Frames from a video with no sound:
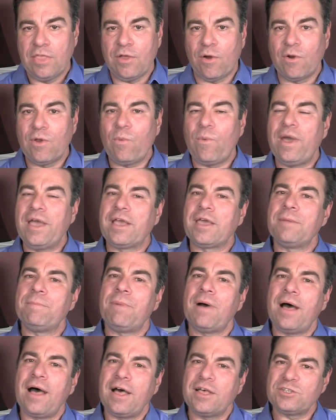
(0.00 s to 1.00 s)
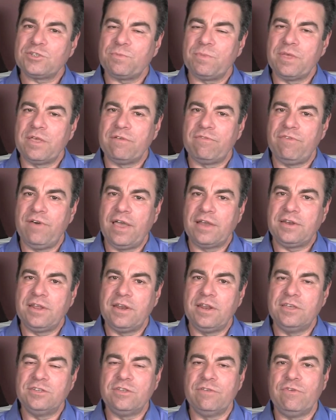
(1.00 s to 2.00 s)
The only way it could possibly affect
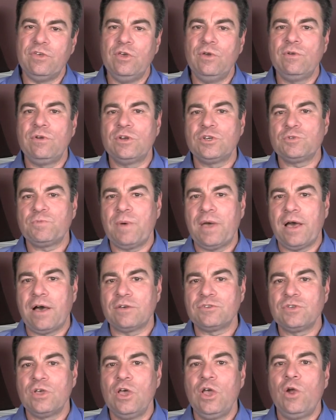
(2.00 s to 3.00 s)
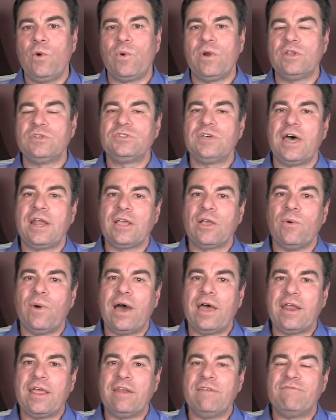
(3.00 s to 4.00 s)
it is if you and your spouse were to decide to
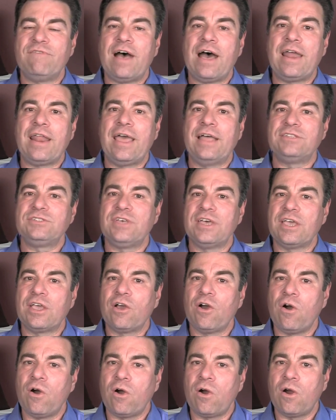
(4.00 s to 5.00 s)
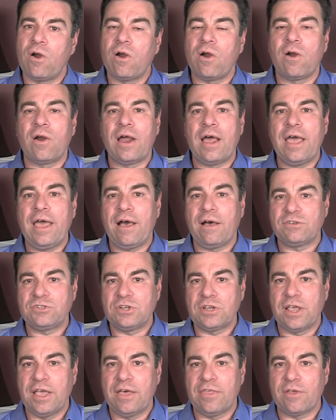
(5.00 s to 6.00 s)
go out and finance a car or a
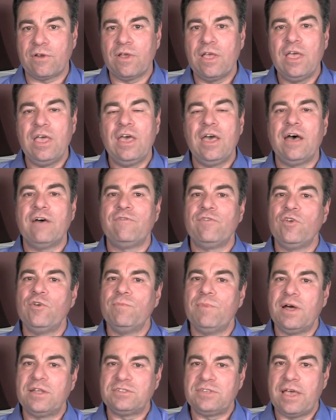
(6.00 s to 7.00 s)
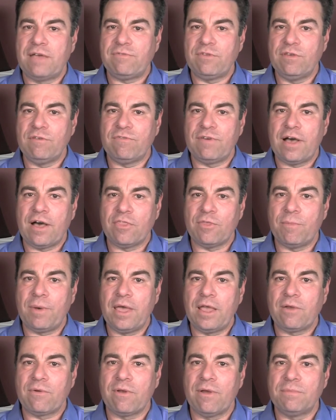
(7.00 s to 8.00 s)
house together a few months after you filed the
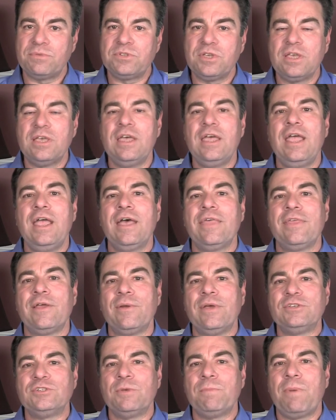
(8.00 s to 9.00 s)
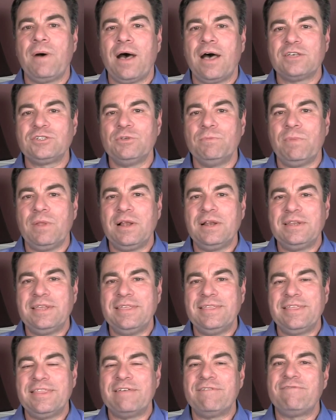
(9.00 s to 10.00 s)
bankruptcy. There is a
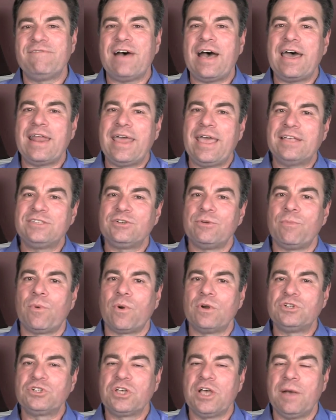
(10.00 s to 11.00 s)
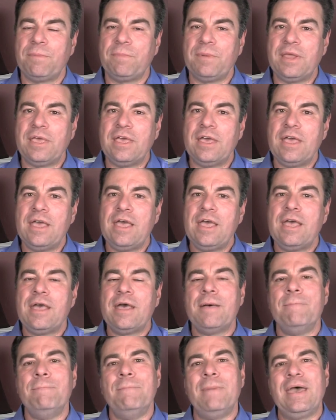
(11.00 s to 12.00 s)
possibility that the finance or mortgage company
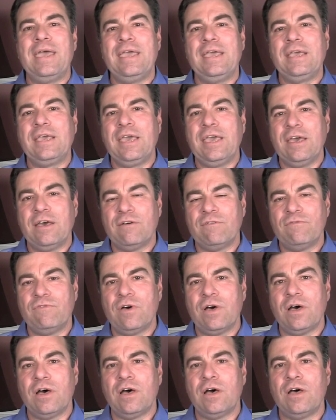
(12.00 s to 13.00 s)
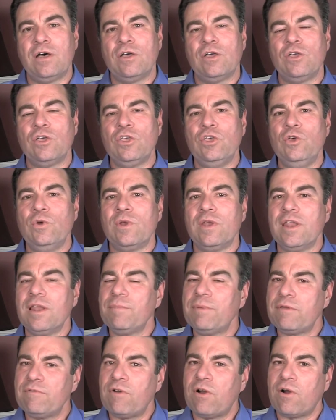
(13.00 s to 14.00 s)
may give uh, you a
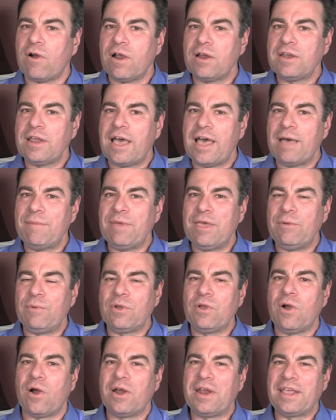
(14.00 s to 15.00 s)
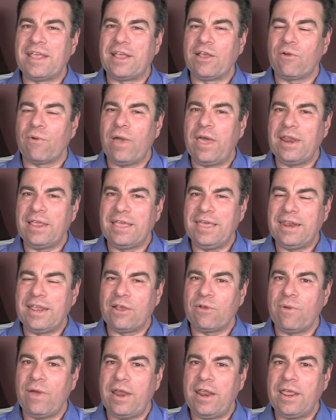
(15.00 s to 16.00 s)
little bit of a hard time in regarding credit,
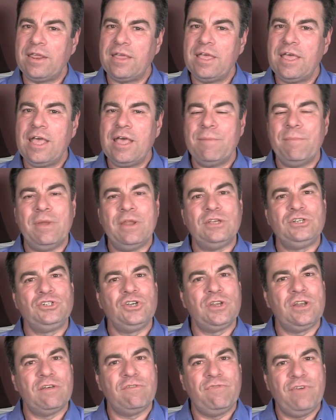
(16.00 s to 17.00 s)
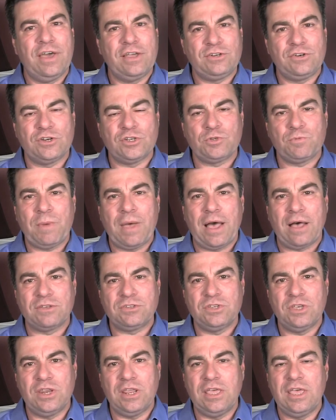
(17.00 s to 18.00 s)
getting credit, but it shouldn't affect your
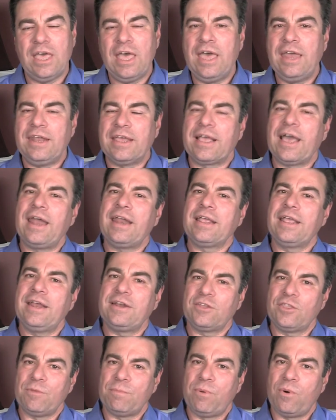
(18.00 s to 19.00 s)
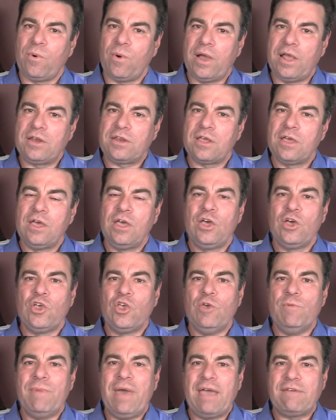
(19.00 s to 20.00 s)
spouse any. To kind of get to the point,
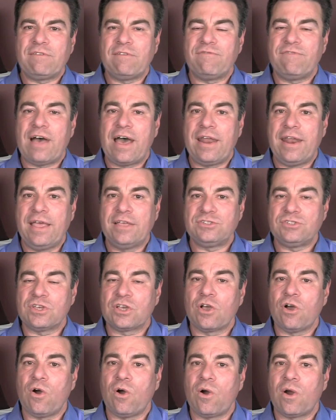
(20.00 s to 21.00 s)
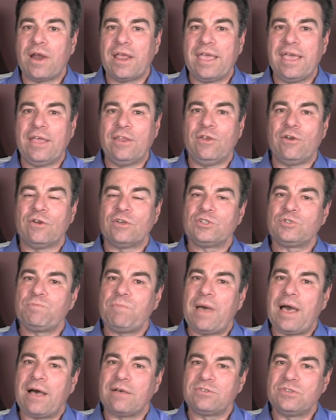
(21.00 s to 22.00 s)
you may have to finance the car in your
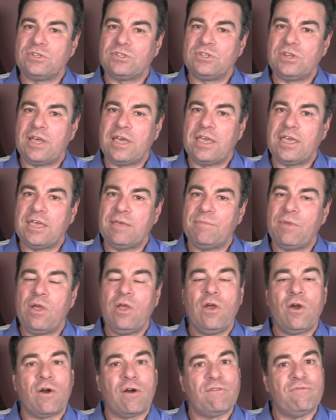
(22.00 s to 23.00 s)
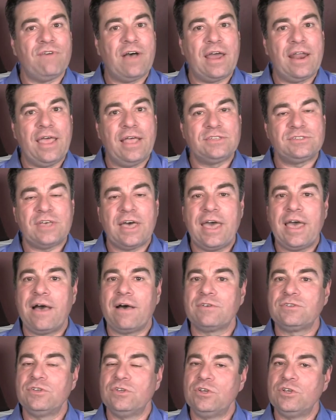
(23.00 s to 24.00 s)
spouse's name or finance a
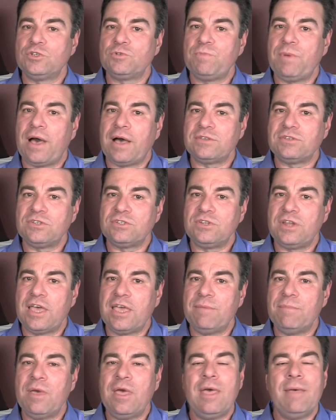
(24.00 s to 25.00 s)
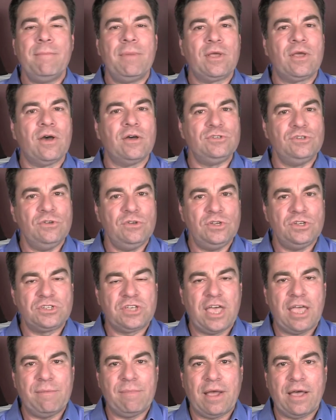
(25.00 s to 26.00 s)
house in your spouse's name because you
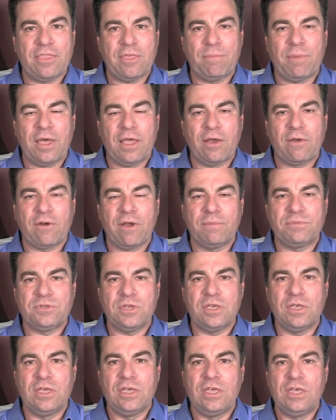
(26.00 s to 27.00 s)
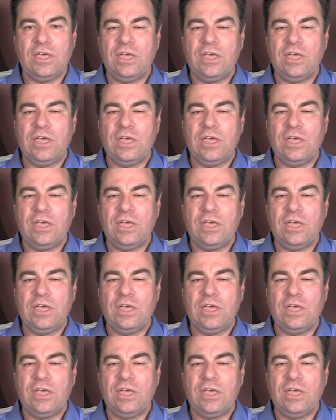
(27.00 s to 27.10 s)
just came out of the bankruptcy.